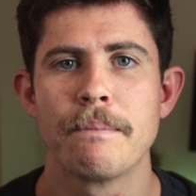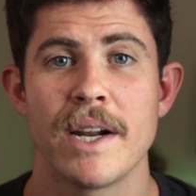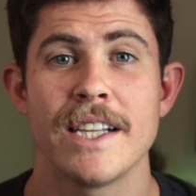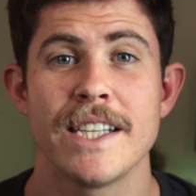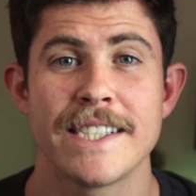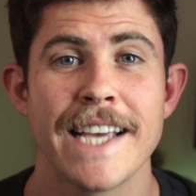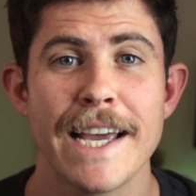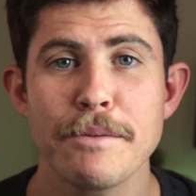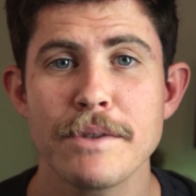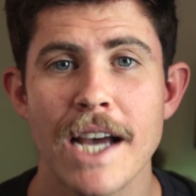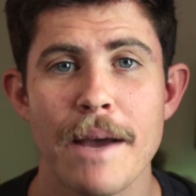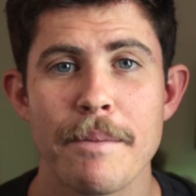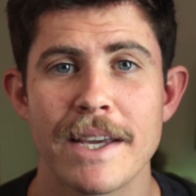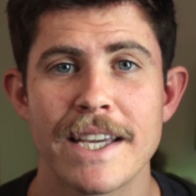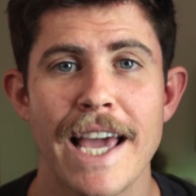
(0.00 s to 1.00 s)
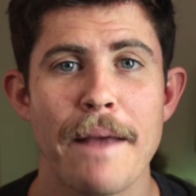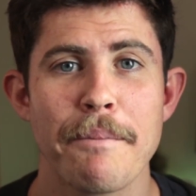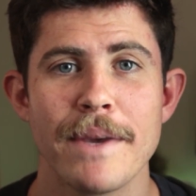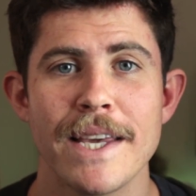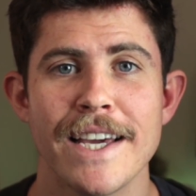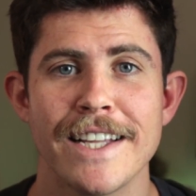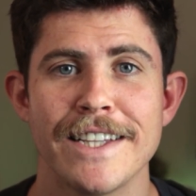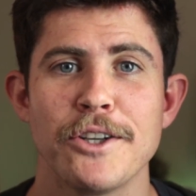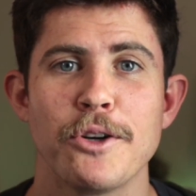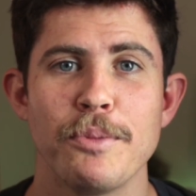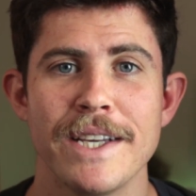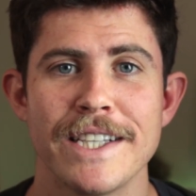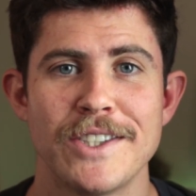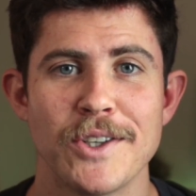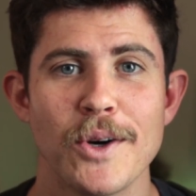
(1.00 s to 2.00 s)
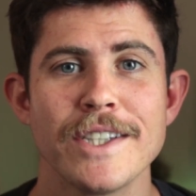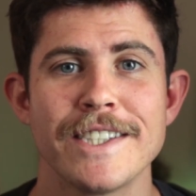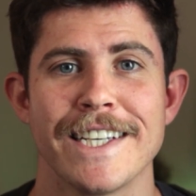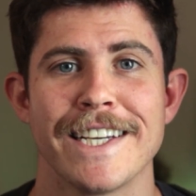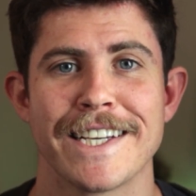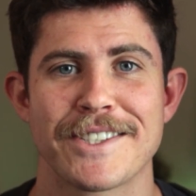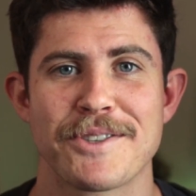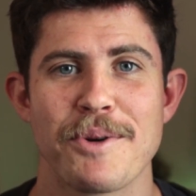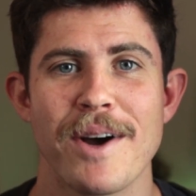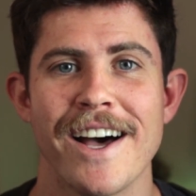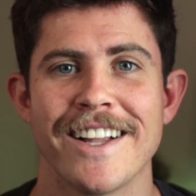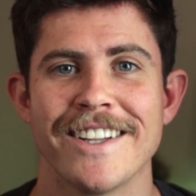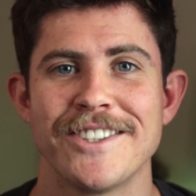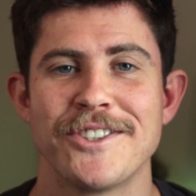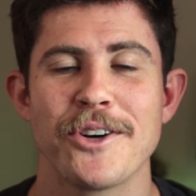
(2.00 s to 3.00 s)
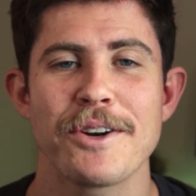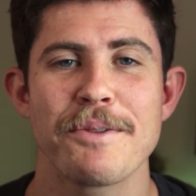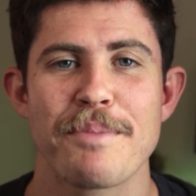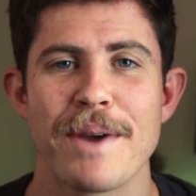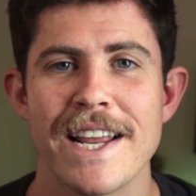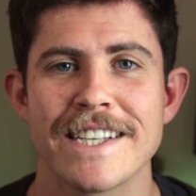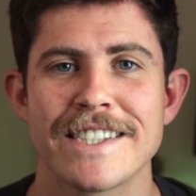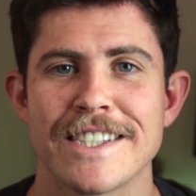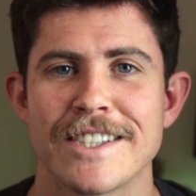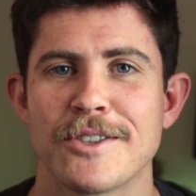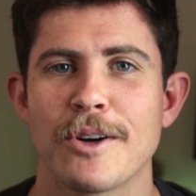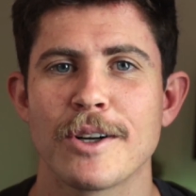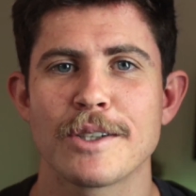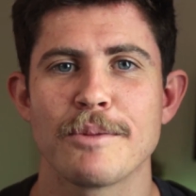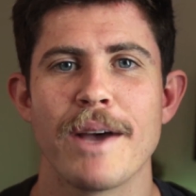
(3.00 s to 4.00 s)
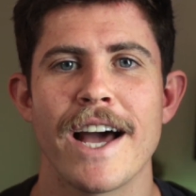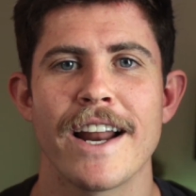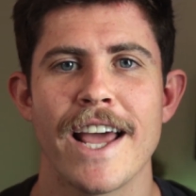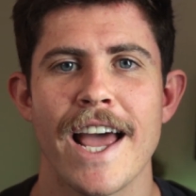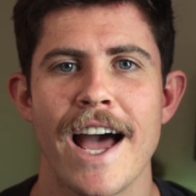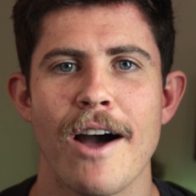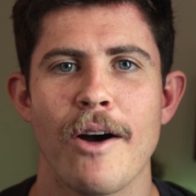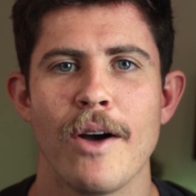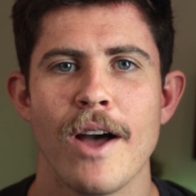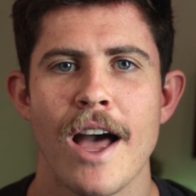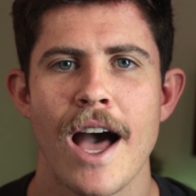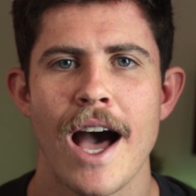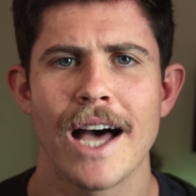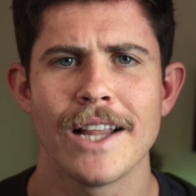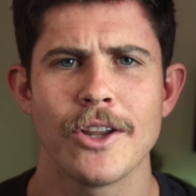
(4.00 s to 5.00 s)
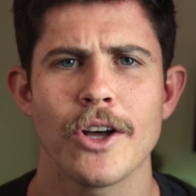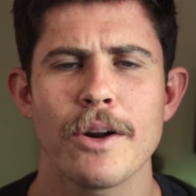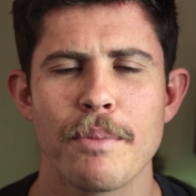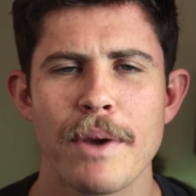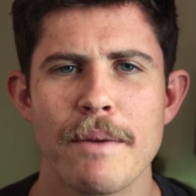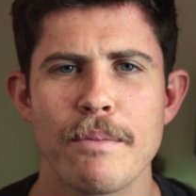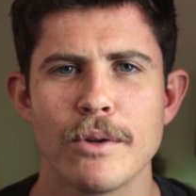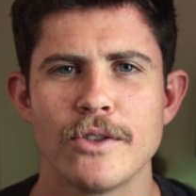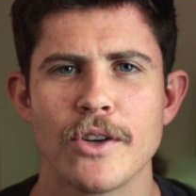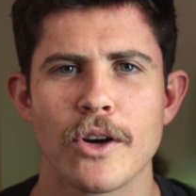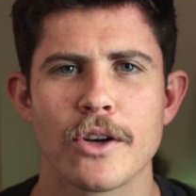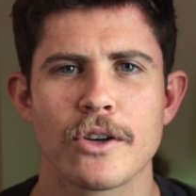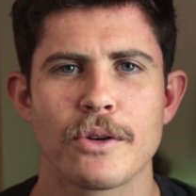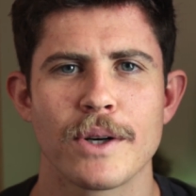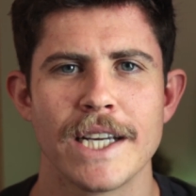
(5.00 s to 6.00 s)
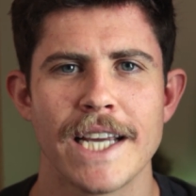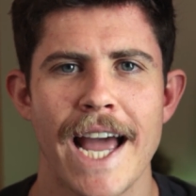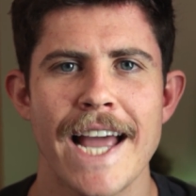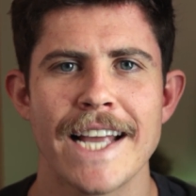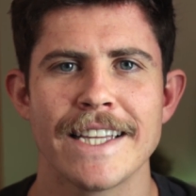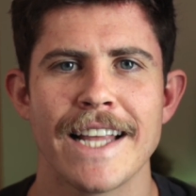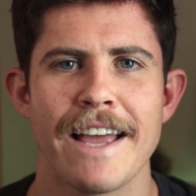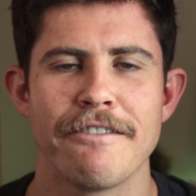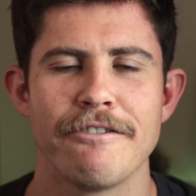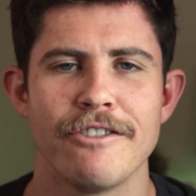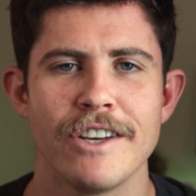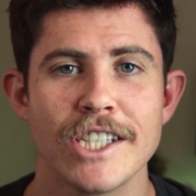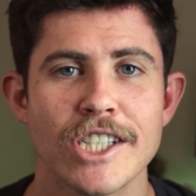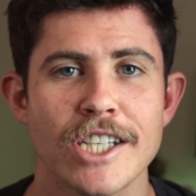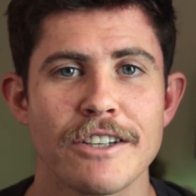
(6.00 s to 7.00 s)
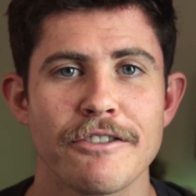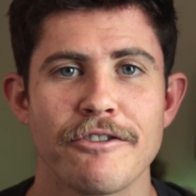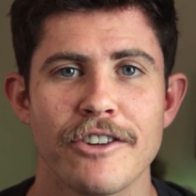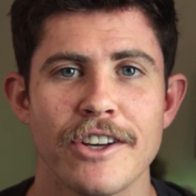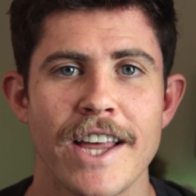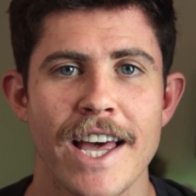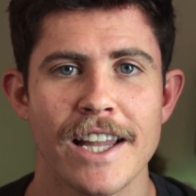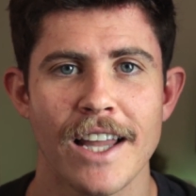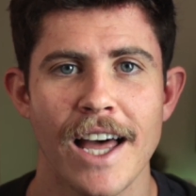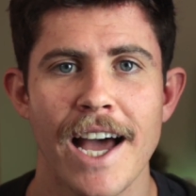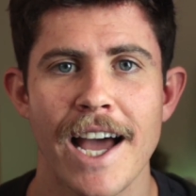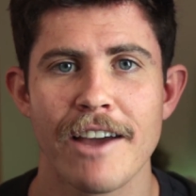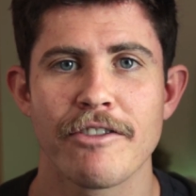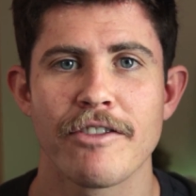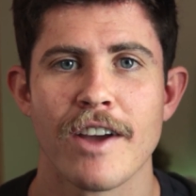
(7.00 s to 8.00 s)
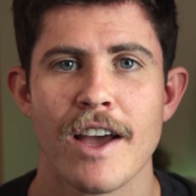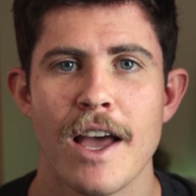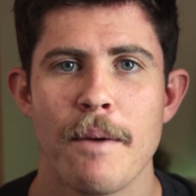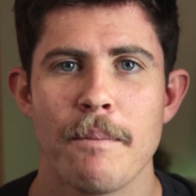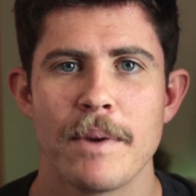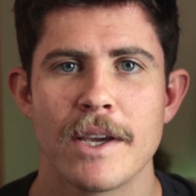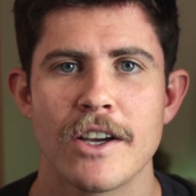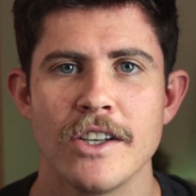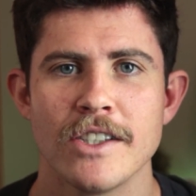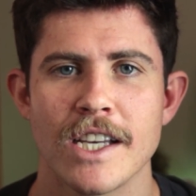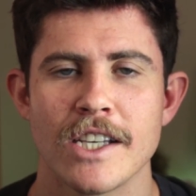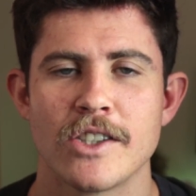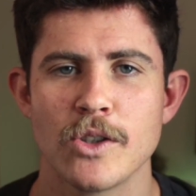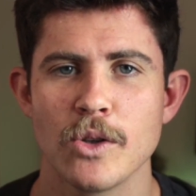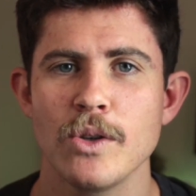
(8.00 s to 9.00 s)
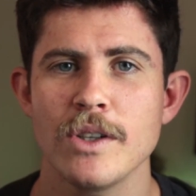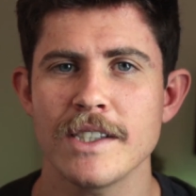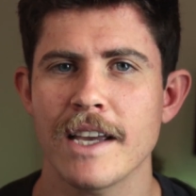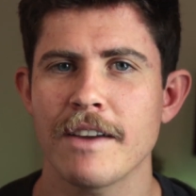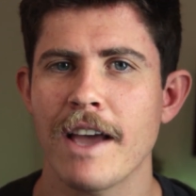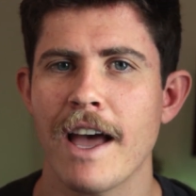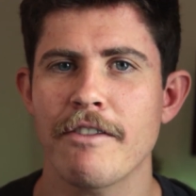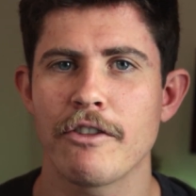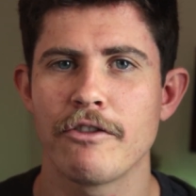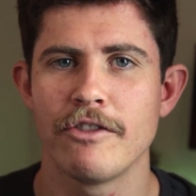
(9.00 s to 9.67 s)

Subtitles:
But at the same time, it can be a little bit daunting as well. Jordan Peterson talks about how a lot of people don't create a vision for their life because as soon as they have a